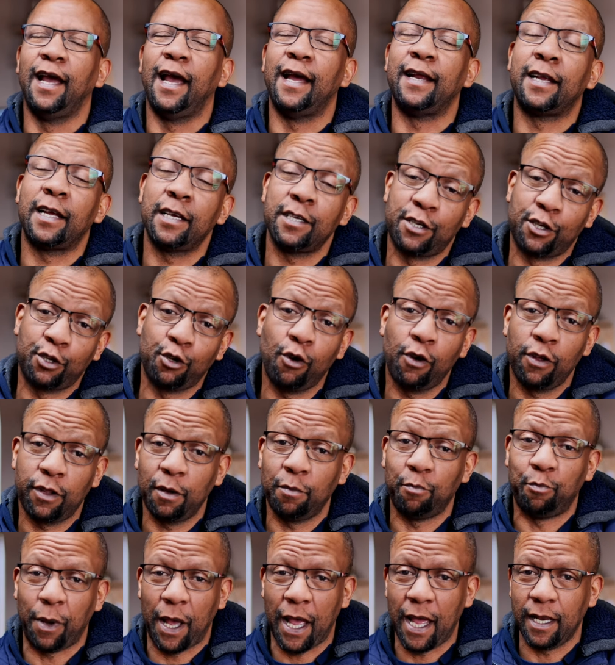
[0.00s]
And I saw
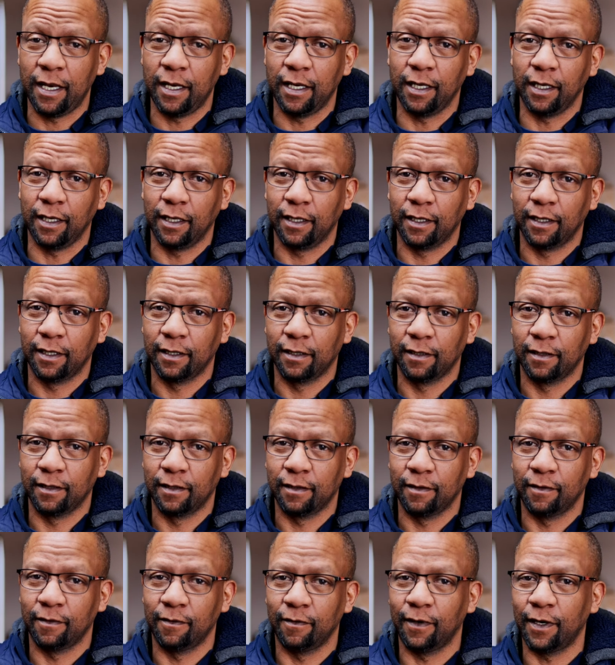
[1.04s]
the banding.
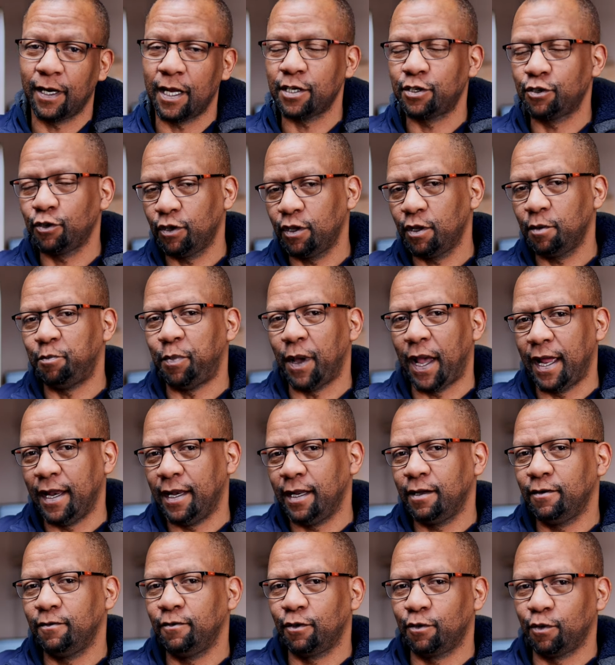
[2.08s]
When I saw the
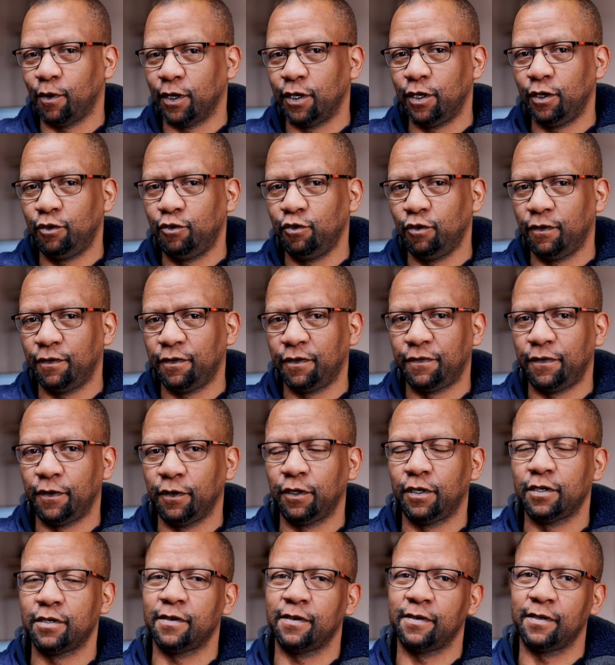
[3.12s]
banding with one or two of the
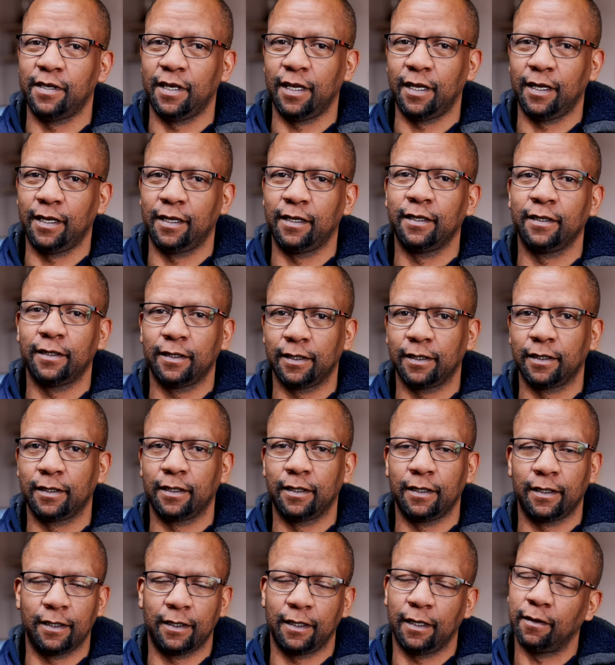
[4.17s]
photos, I was like,
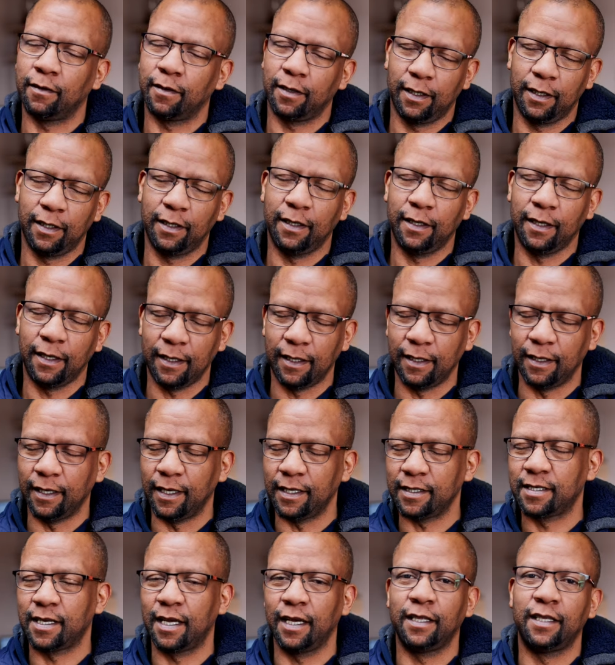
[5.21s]
okay,
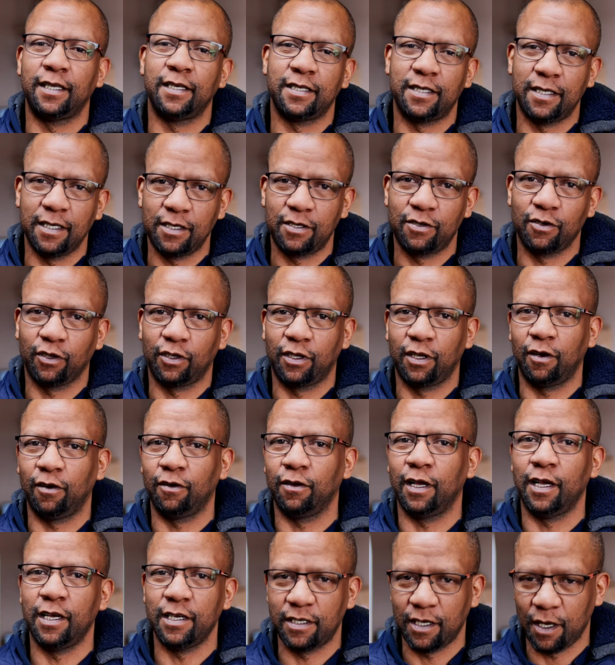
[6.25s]
let's get this thing sorted
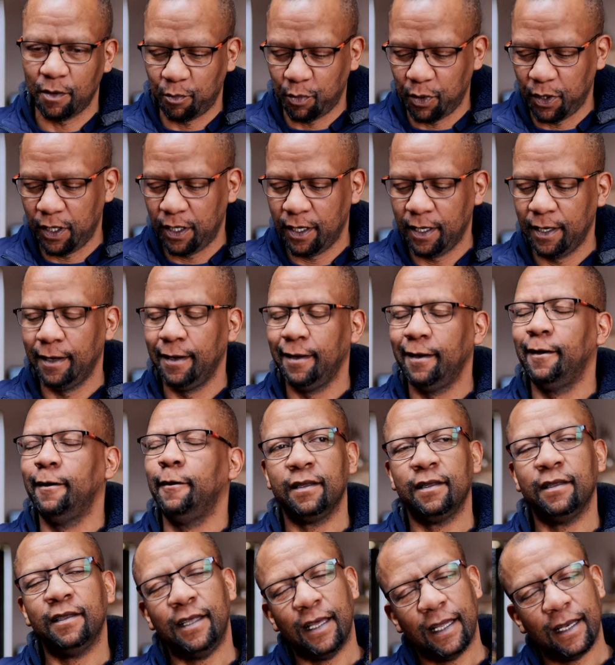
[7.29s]
out ASAP.
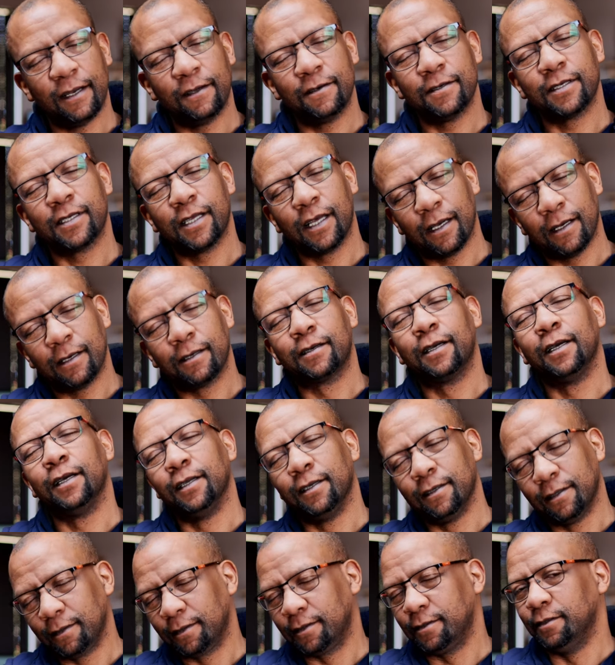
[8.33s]
Then I was like, okay,
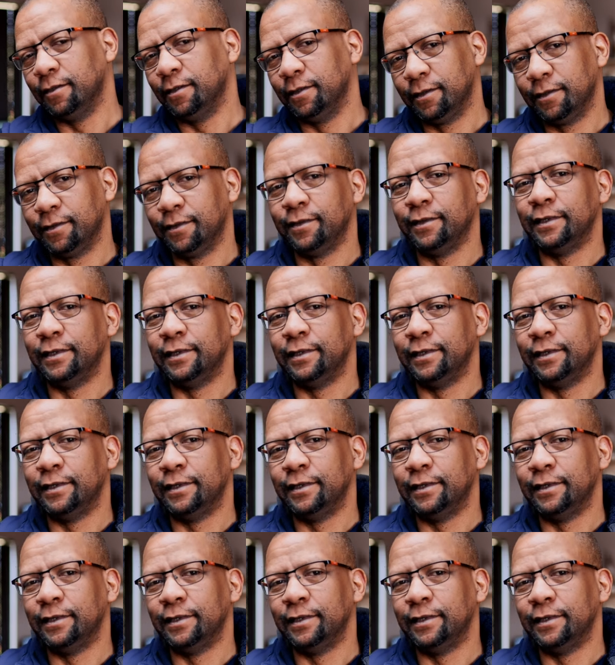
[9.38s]
no, cool.